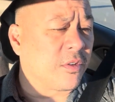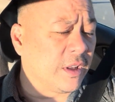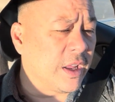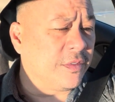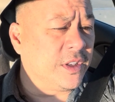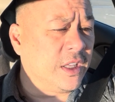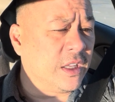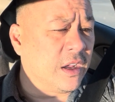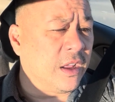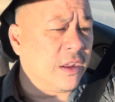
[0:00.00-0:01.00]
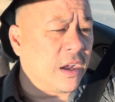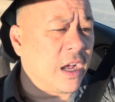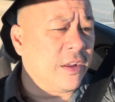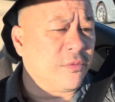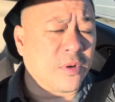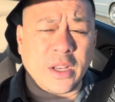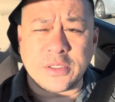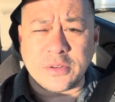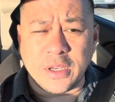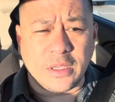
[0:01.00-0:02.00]
for a lefty a high forehand
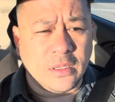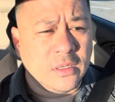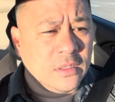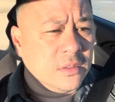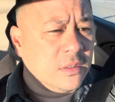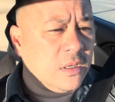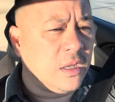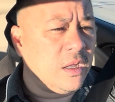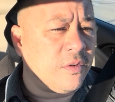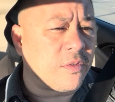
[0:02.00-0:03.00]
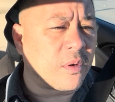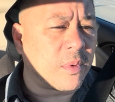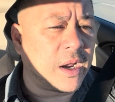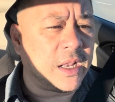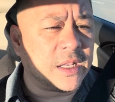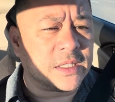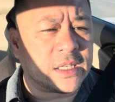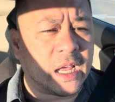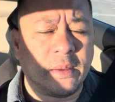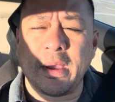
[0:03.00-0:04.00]
strike, and for a righty it's
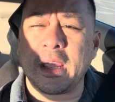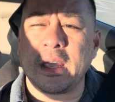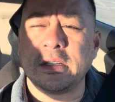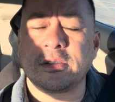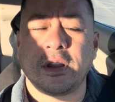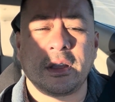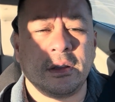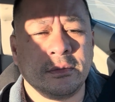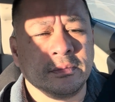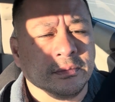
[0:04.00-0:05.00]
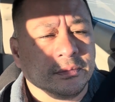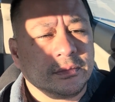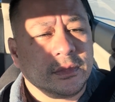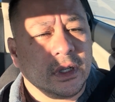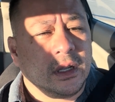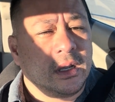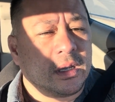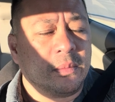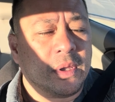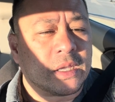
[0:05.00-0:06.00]
a high backhand strike.
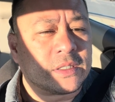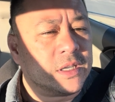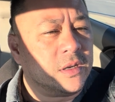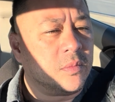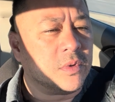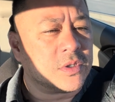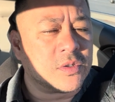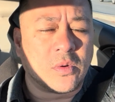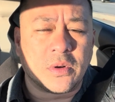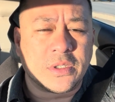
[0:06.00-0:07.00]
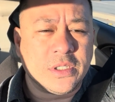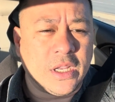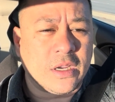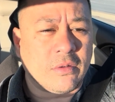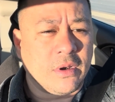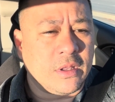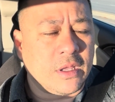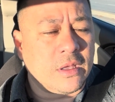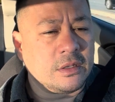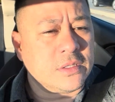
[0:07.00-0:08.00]
It can be executed with sword or stick or
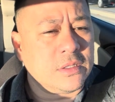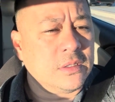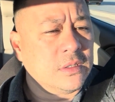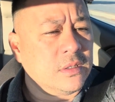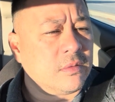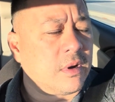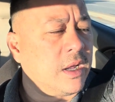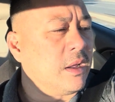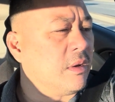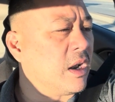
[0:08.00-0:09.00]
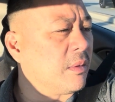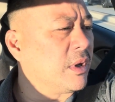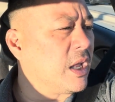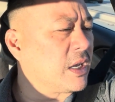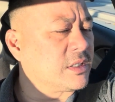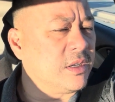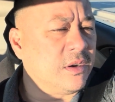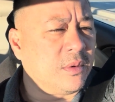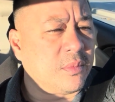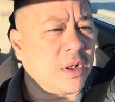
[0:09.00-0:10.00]
anything else, right? And I'm going to execute
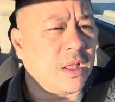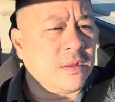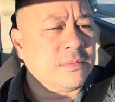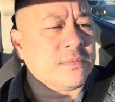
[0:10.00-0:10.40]
an umbrella.